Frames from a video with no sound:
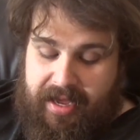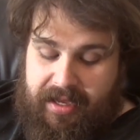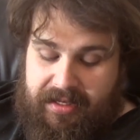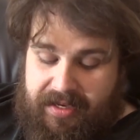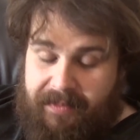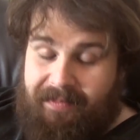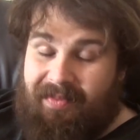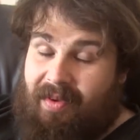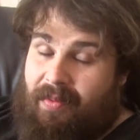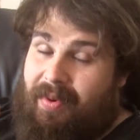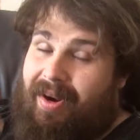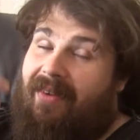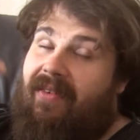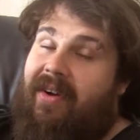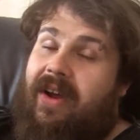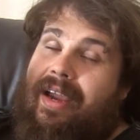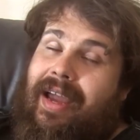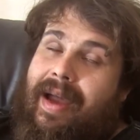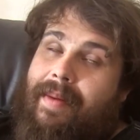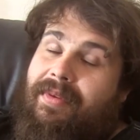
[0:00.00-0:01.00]
See, whenever
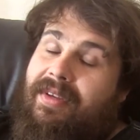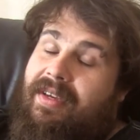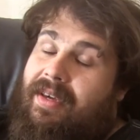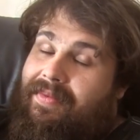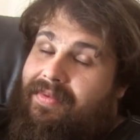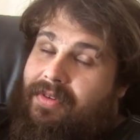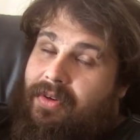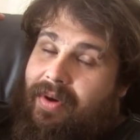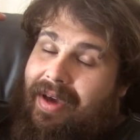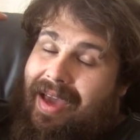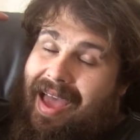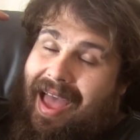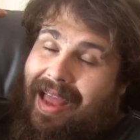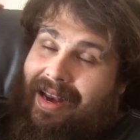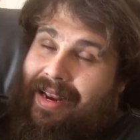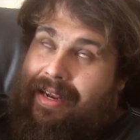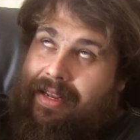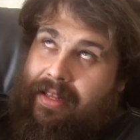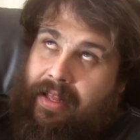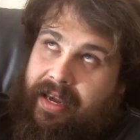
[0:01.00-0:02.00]
a captain gives you a
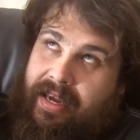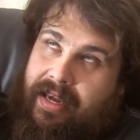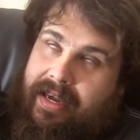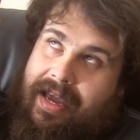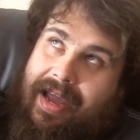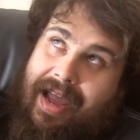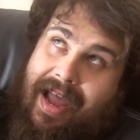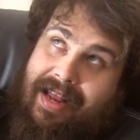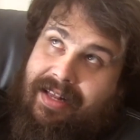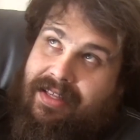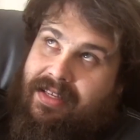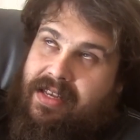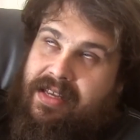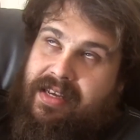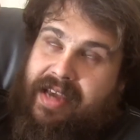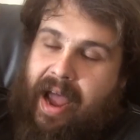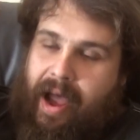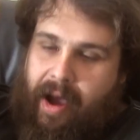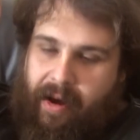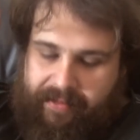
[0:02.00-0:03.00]
heading, like head
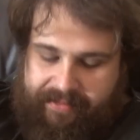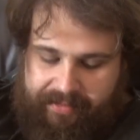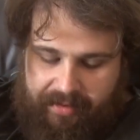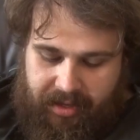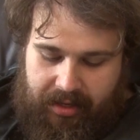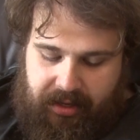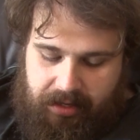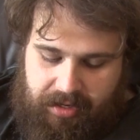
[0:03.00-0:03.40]
south,